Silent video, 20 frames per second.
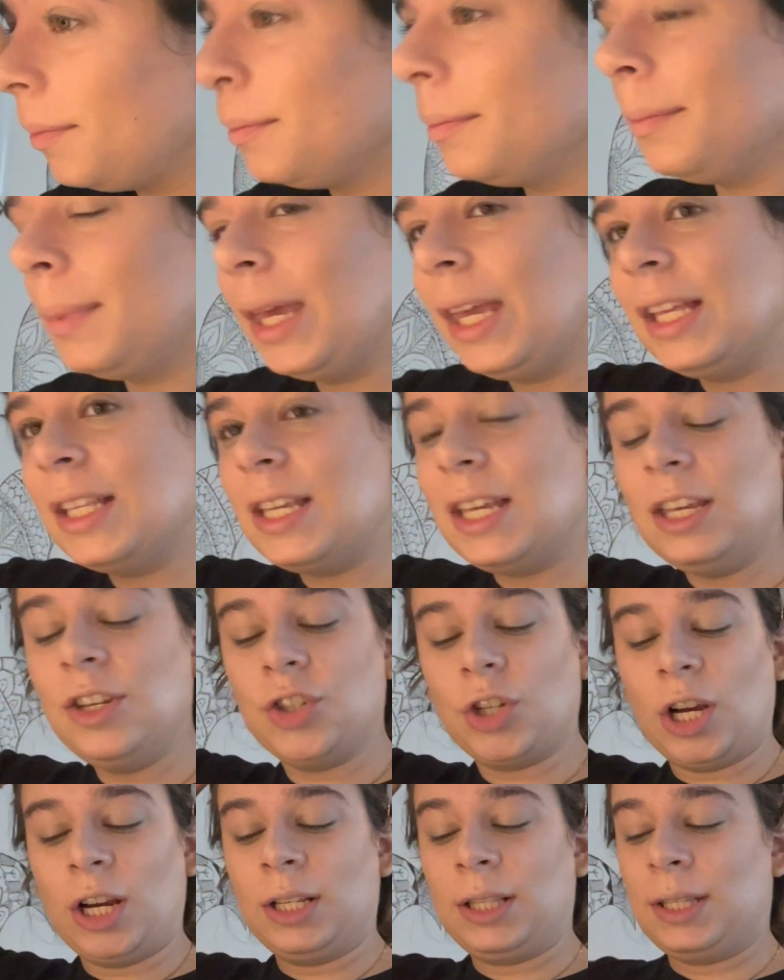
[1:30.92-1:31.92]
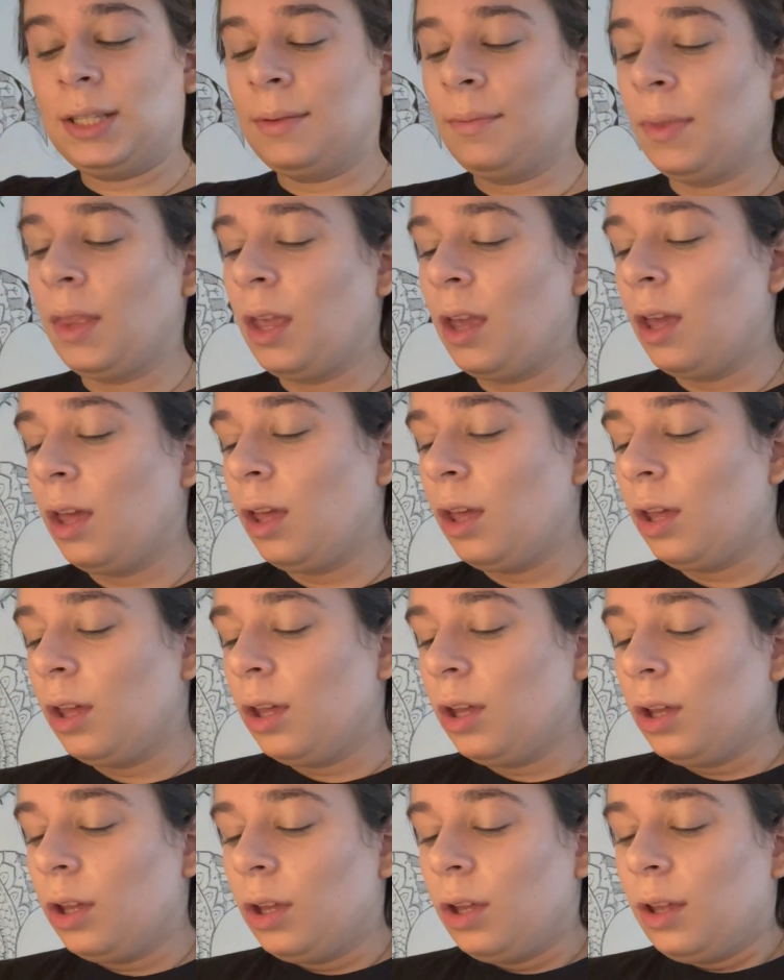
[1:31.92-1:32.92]
big t-shirts.
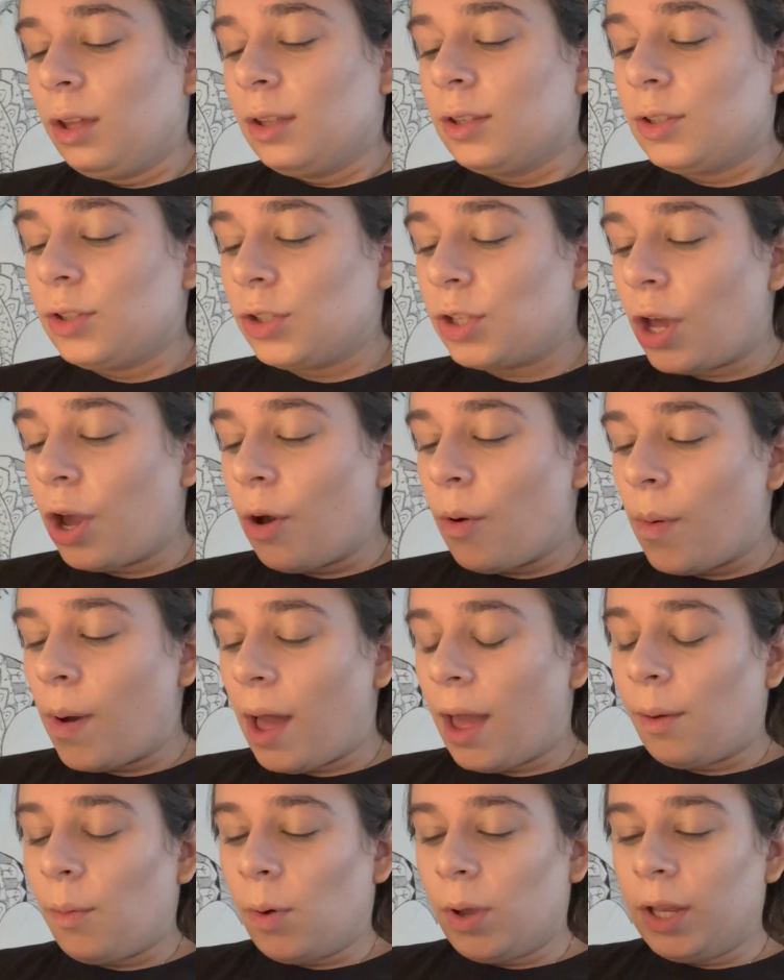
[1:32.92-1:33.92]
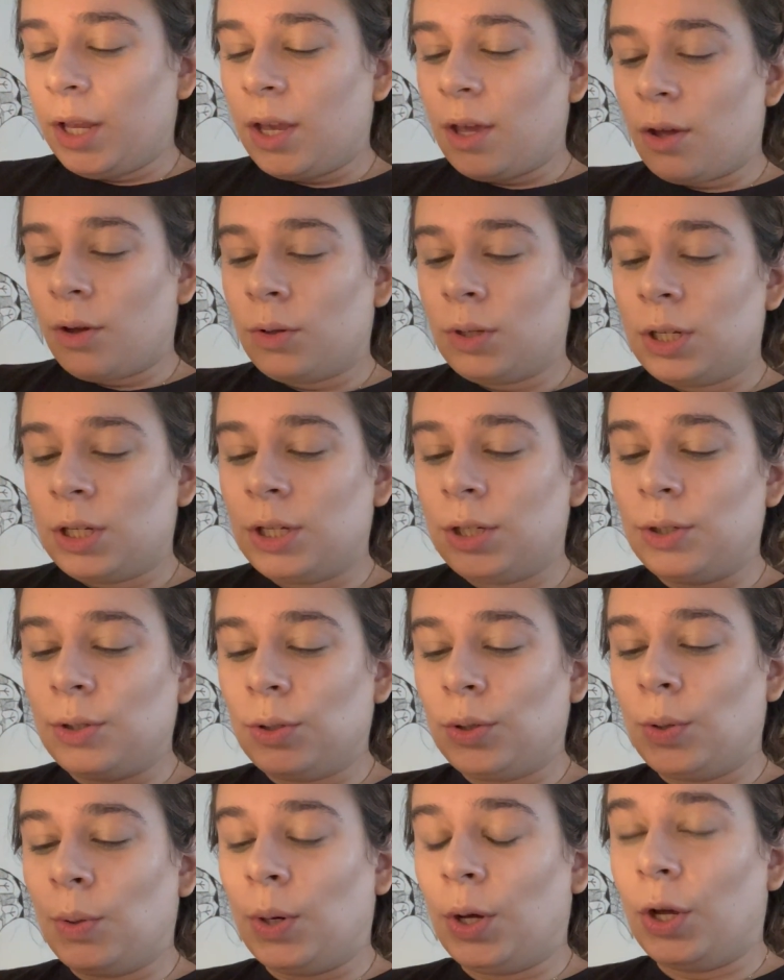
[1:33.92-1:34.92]
So I want to go
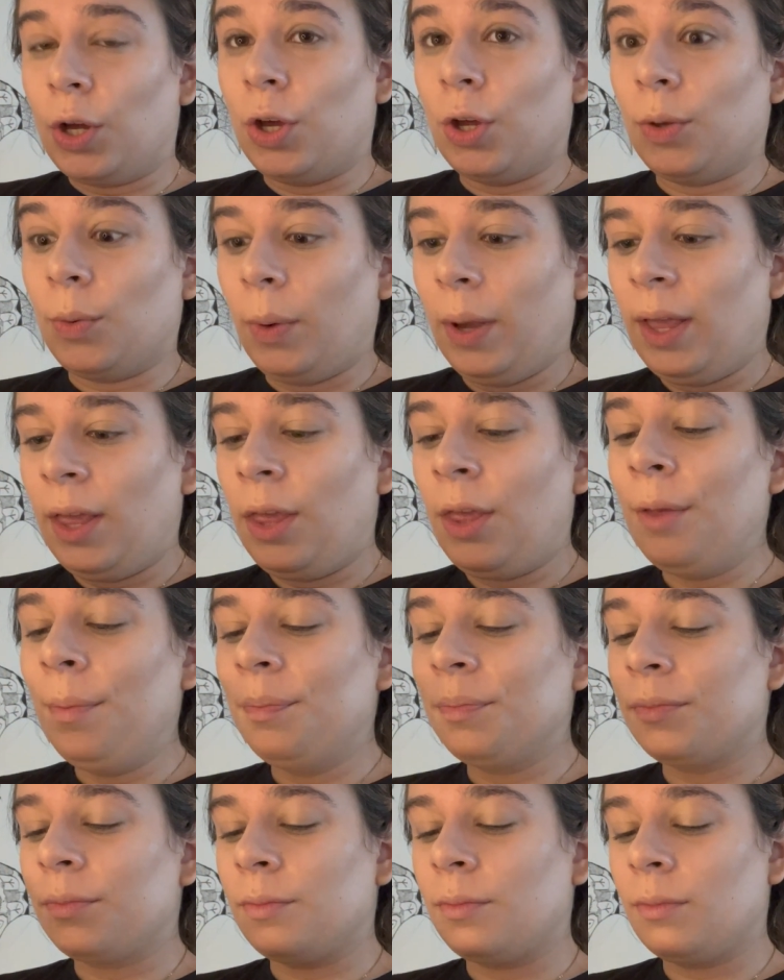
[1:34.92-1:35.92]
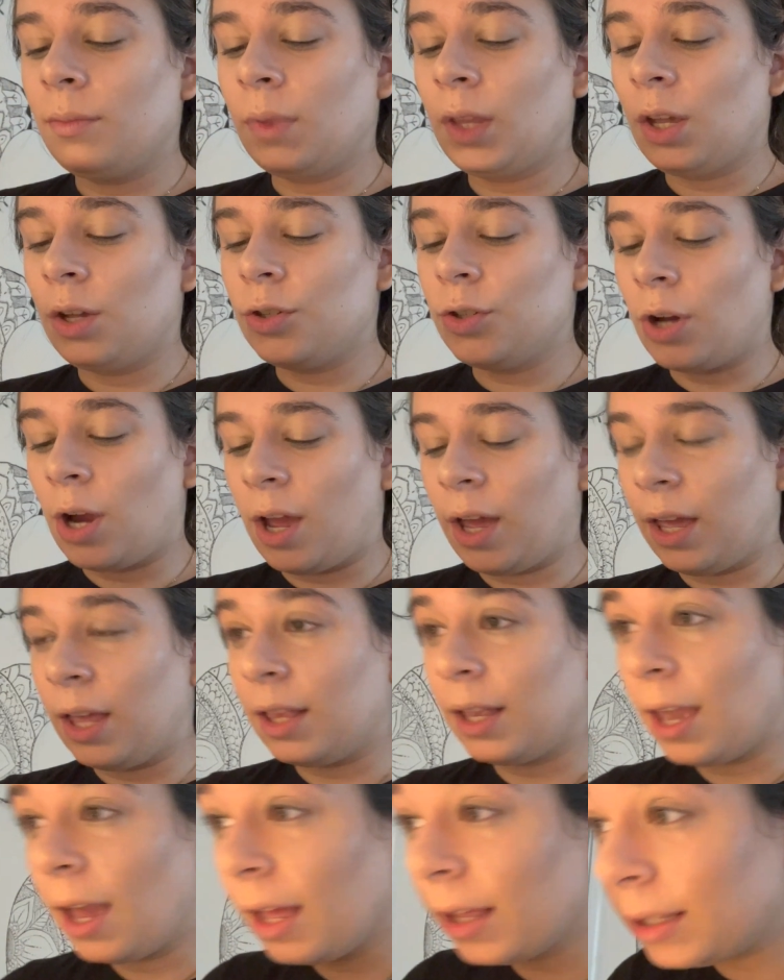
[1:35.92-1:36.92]
to Goodwill, try
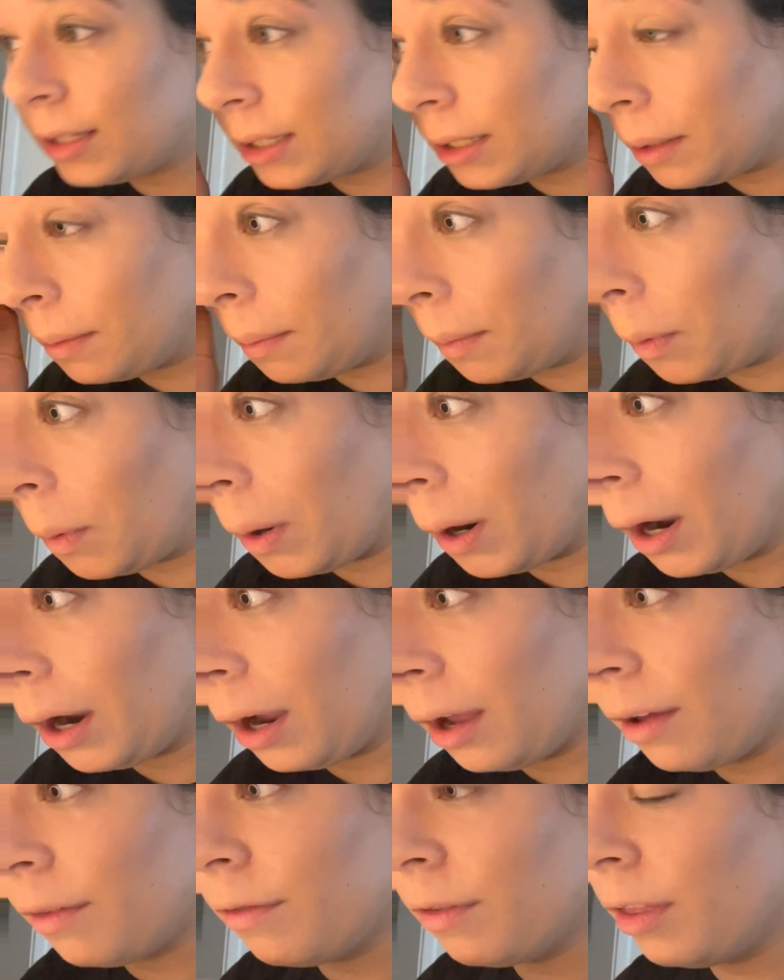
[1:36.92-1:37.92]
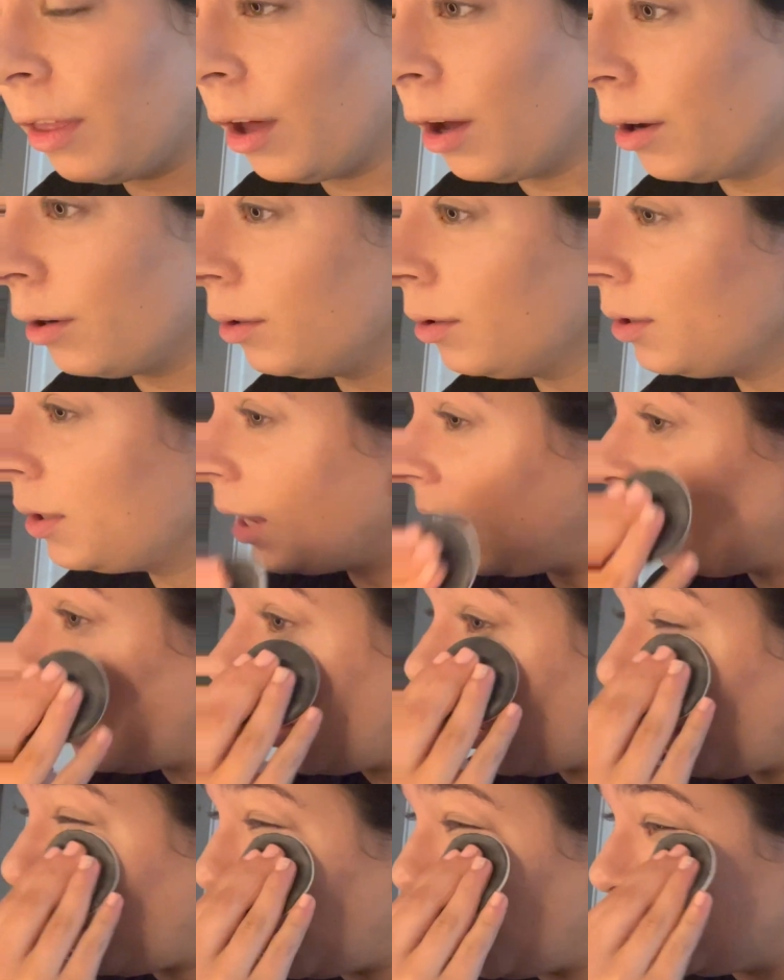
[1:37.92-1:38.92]
and get some more of those. And
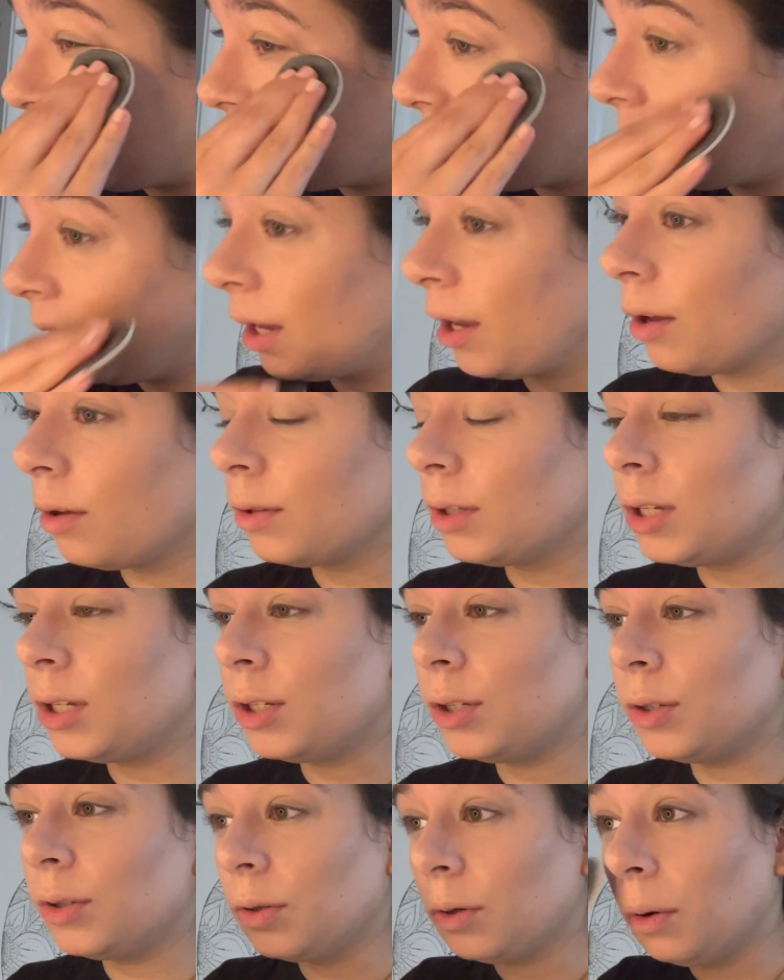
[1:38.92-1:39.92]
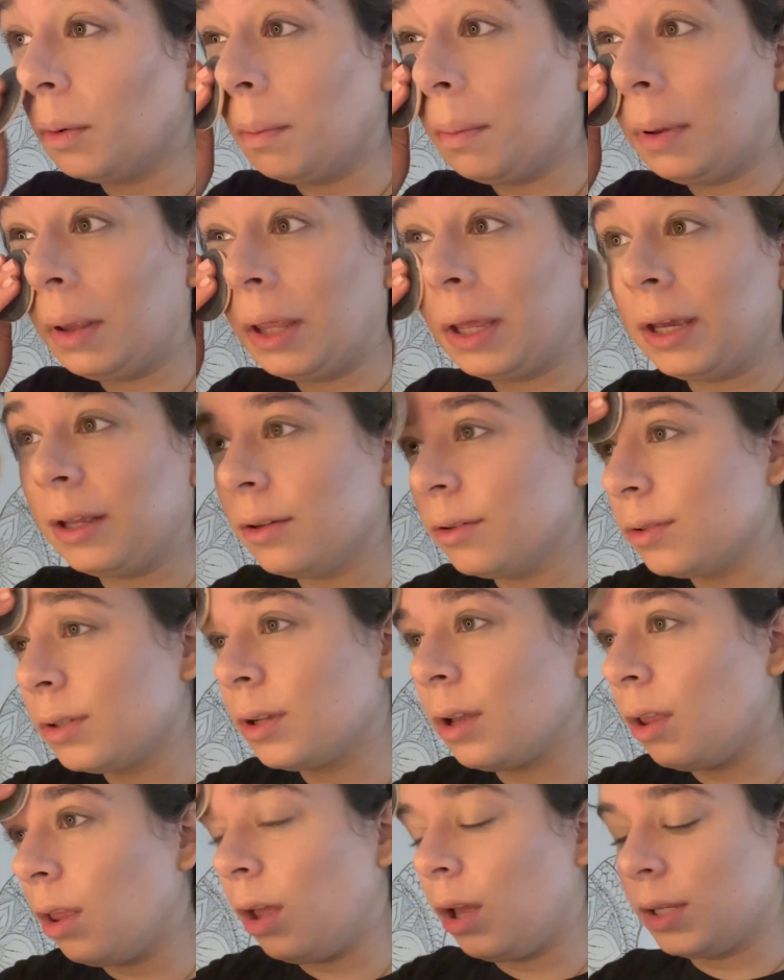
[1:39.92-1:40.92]
then I'm also going to go to Plato's
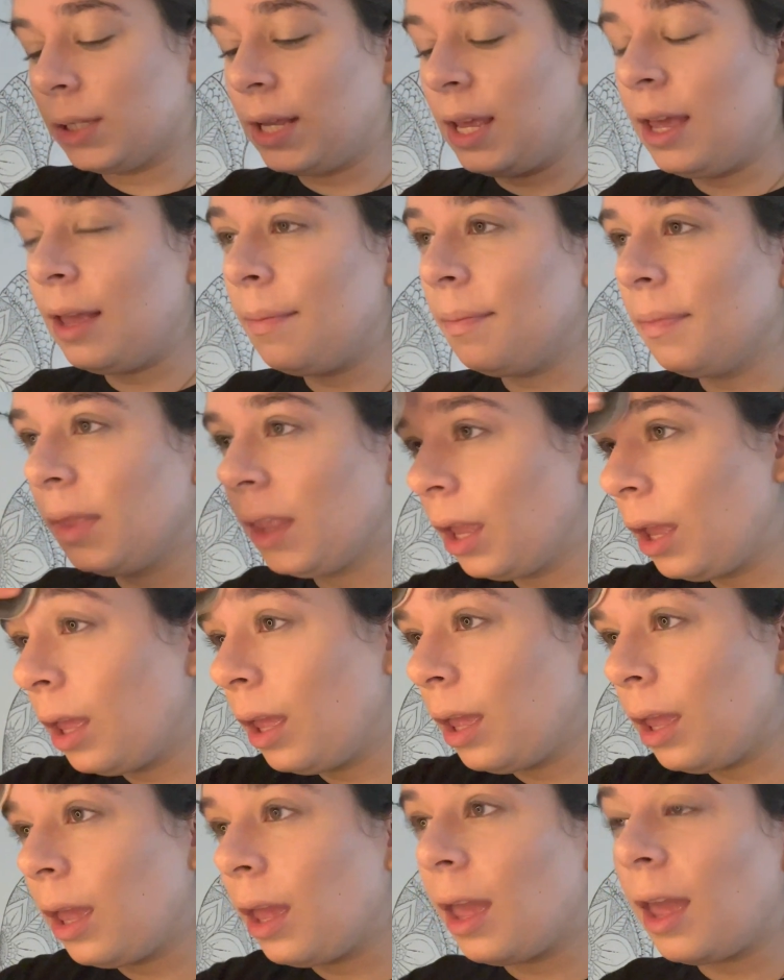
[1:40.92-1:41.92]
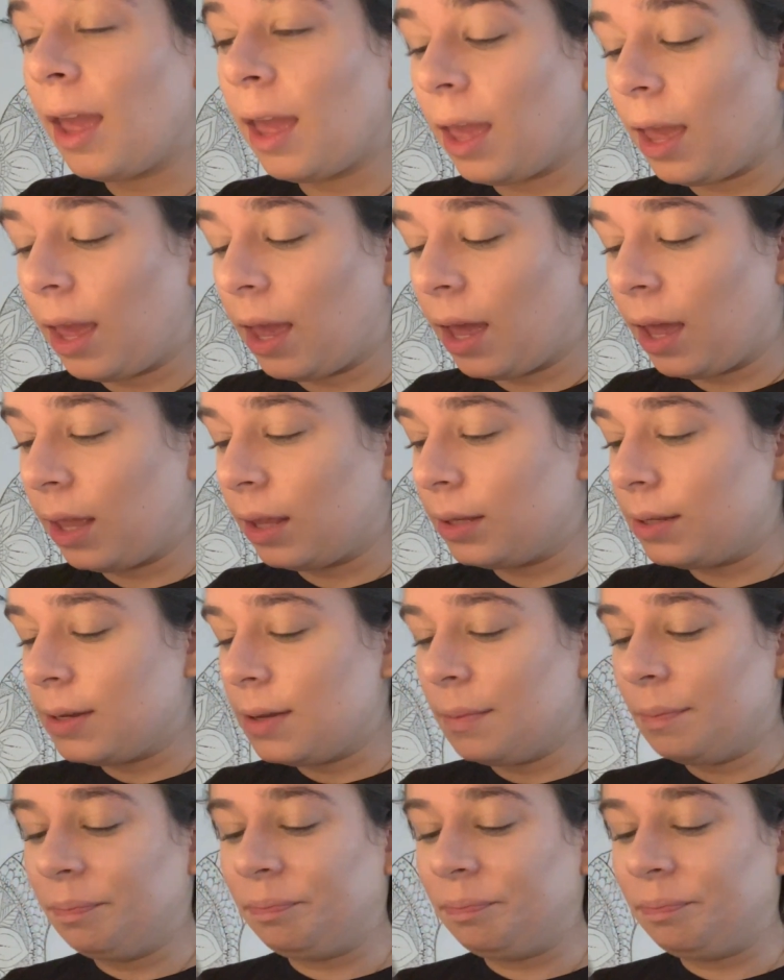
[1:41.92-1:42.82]
Closet and